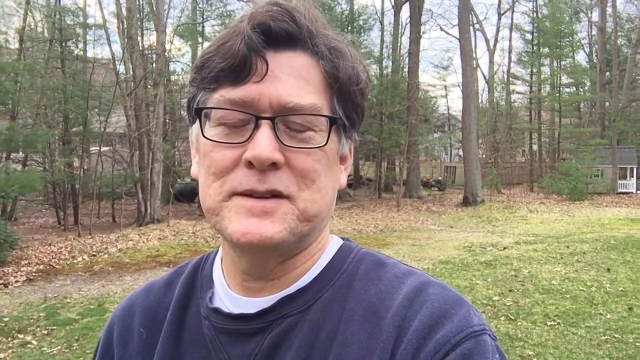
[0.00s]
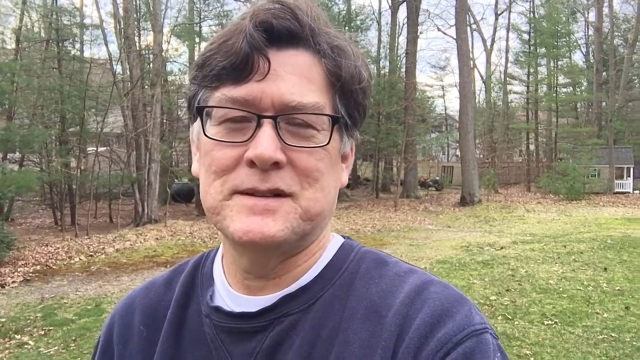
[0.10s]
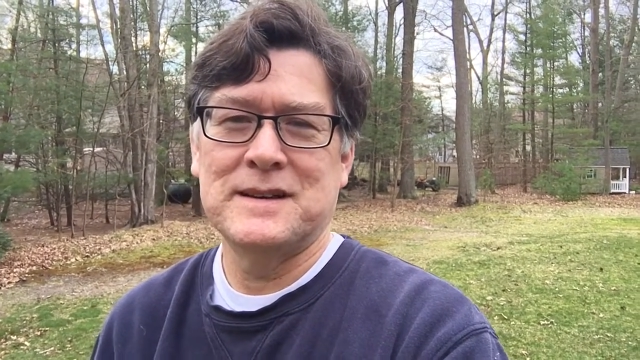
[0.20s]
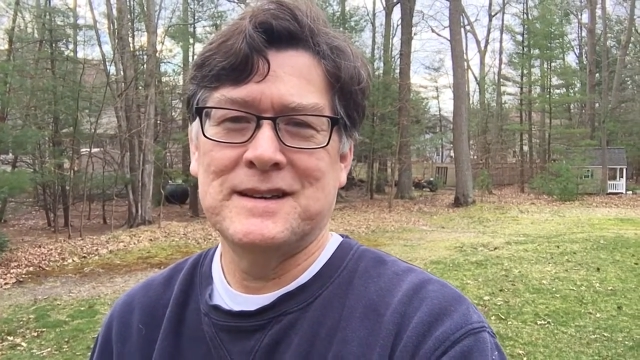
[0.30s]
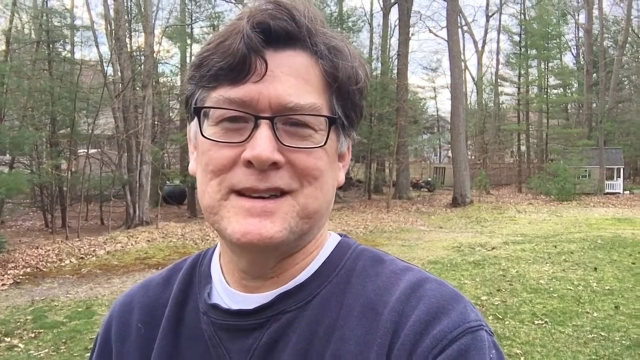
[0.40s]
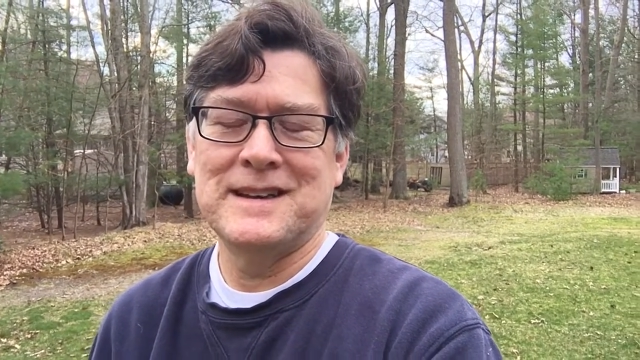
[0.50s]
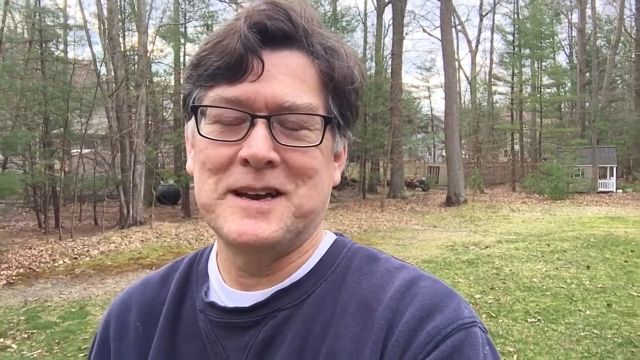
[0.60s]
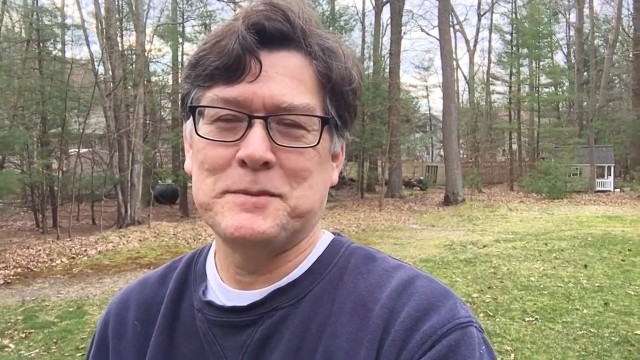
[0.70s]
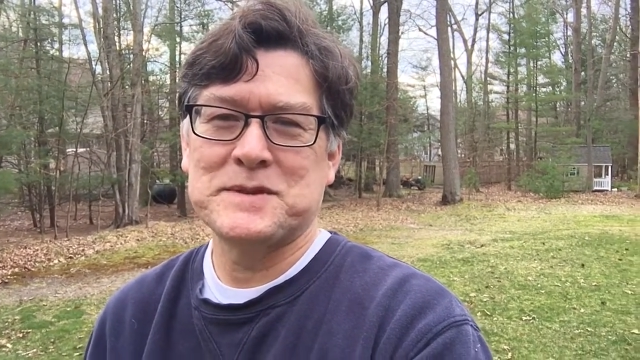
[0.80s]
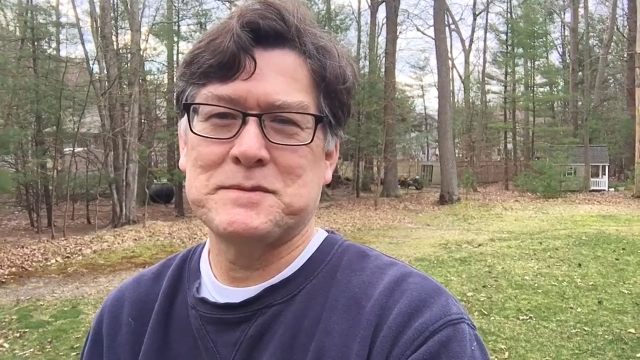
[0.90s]
It
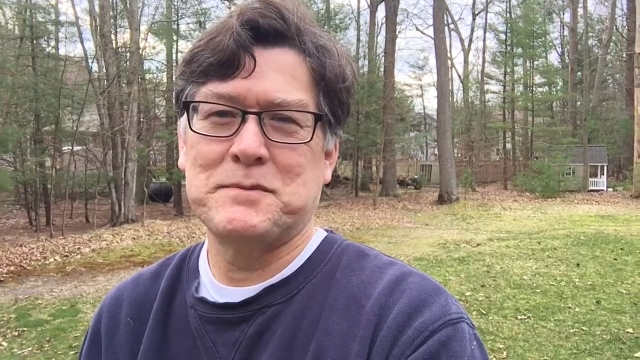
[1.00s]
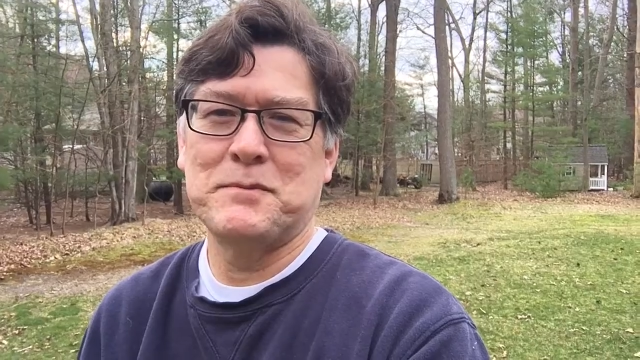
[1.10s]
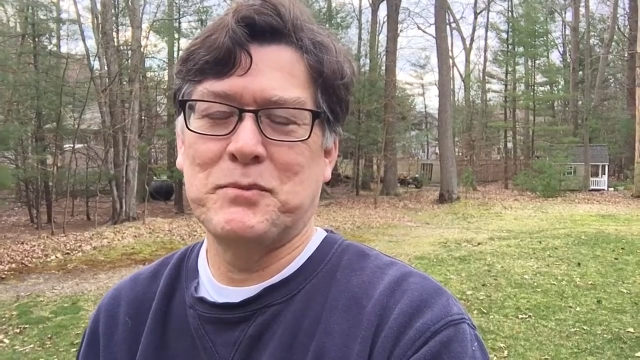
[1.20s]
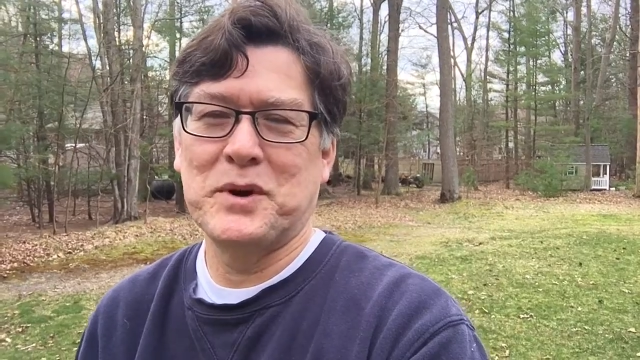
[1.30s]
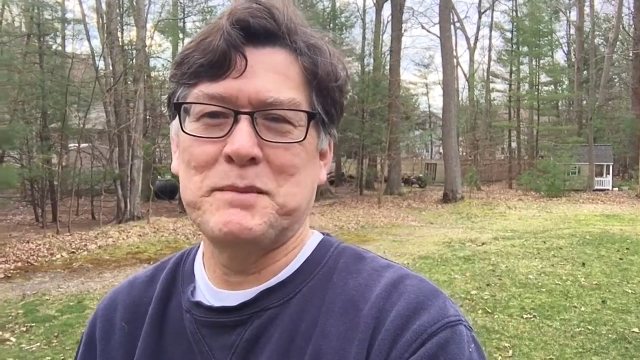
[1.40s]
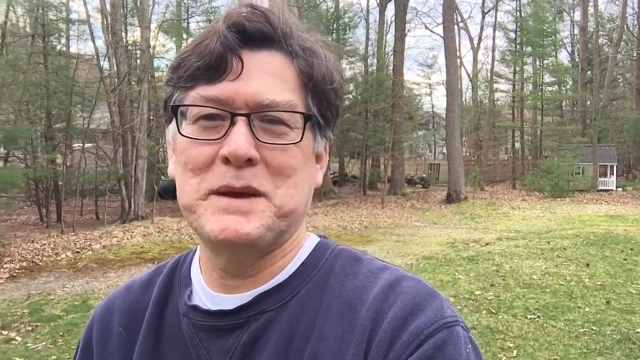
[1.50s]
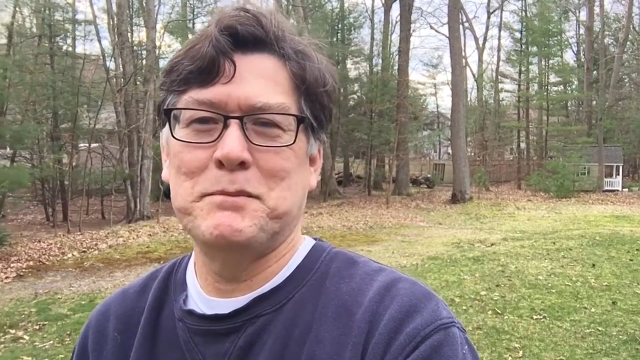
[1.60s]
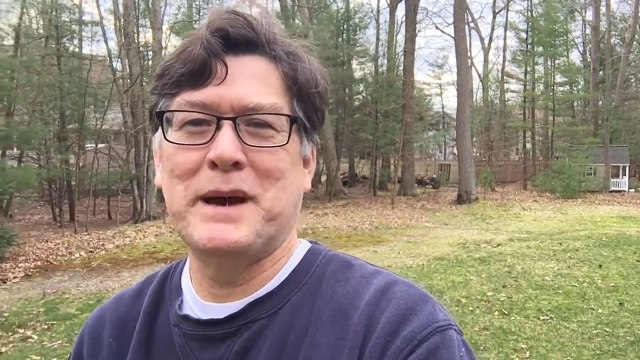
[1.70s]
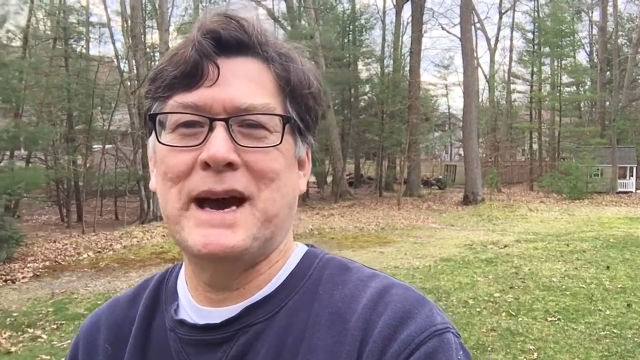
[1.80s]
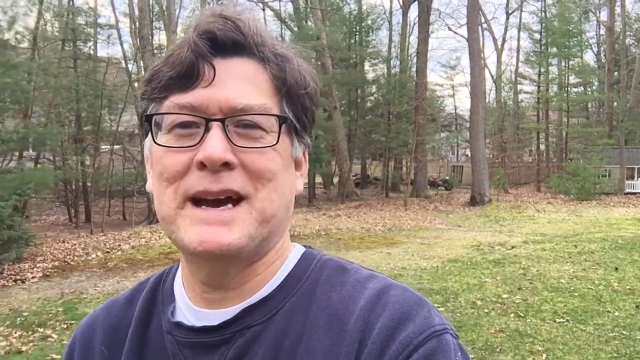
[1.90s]
helps bring me
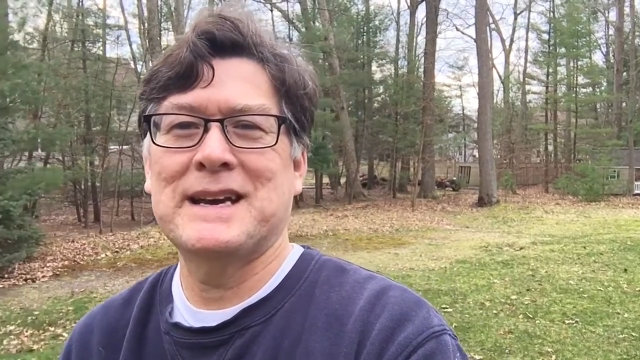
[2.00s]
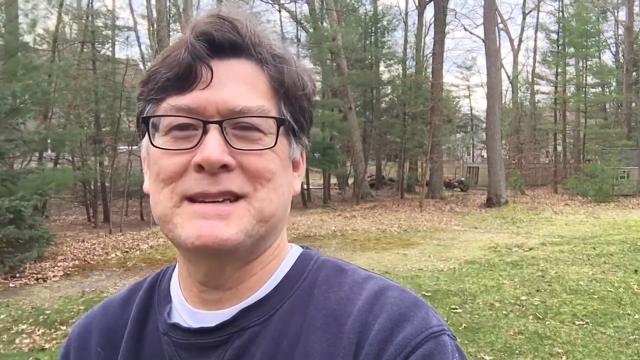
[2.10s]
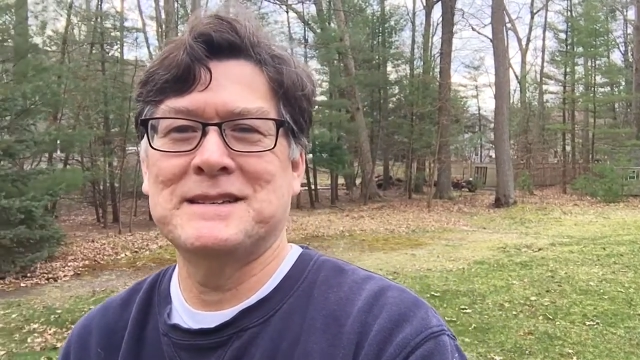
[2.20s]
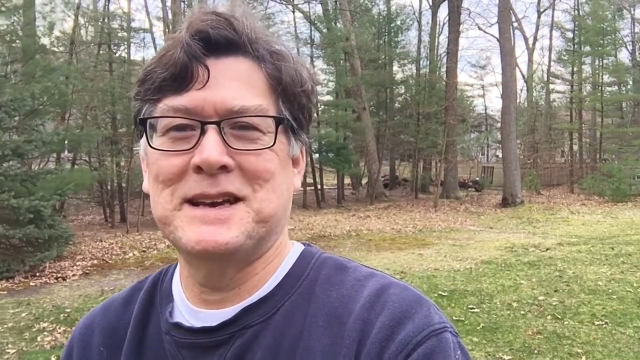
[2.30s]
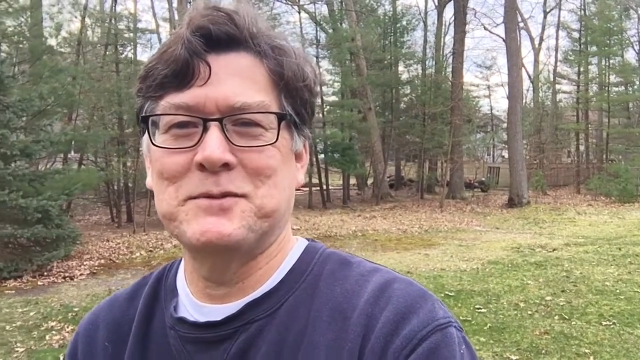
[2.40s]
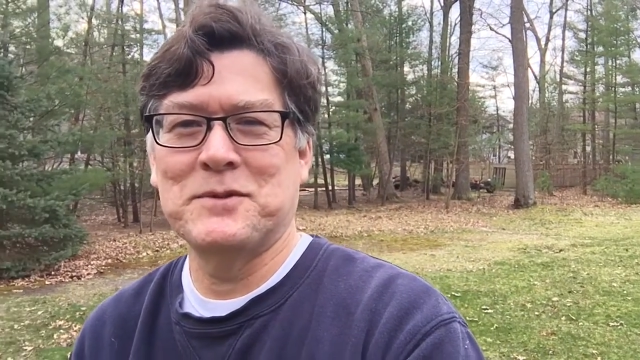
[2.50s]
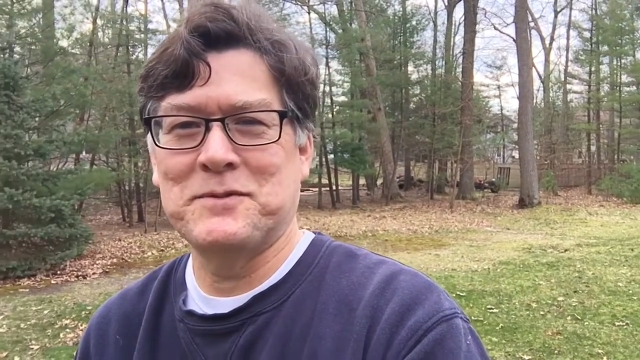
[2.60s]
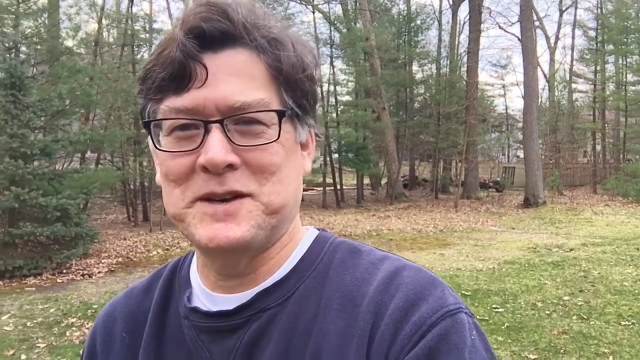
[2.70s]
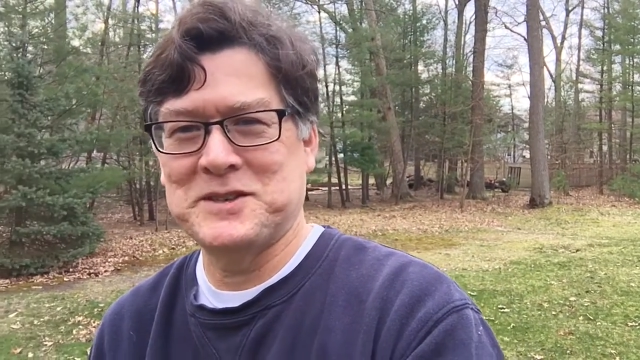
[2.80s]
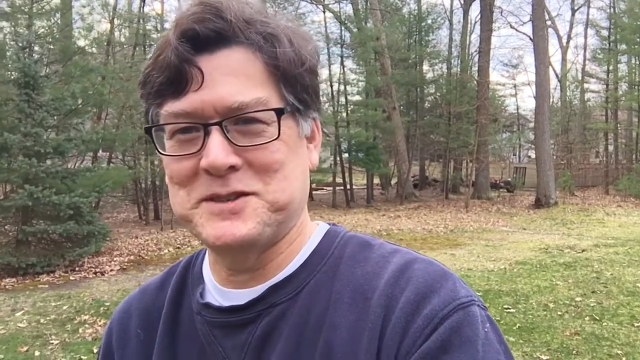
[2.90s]
back and
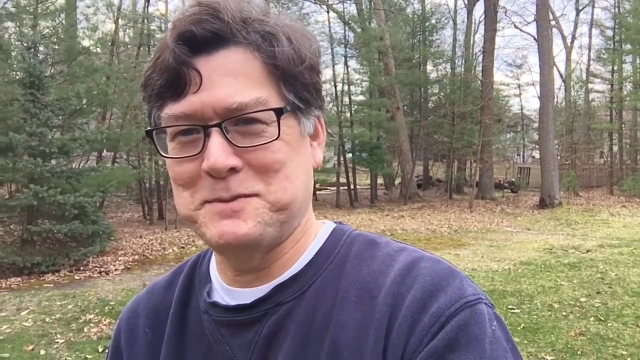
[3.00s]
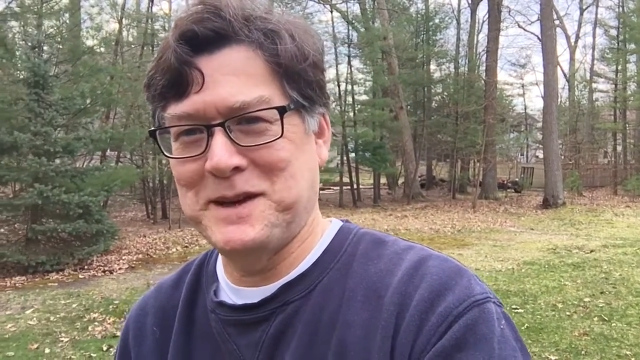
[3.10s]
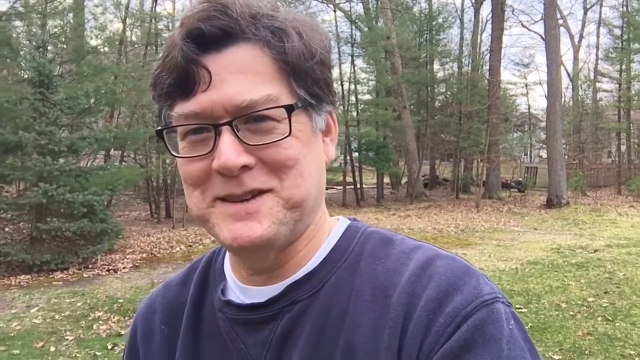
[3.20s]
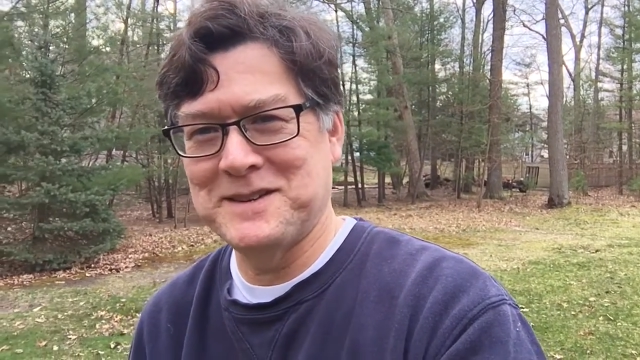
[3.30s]
refreshes me.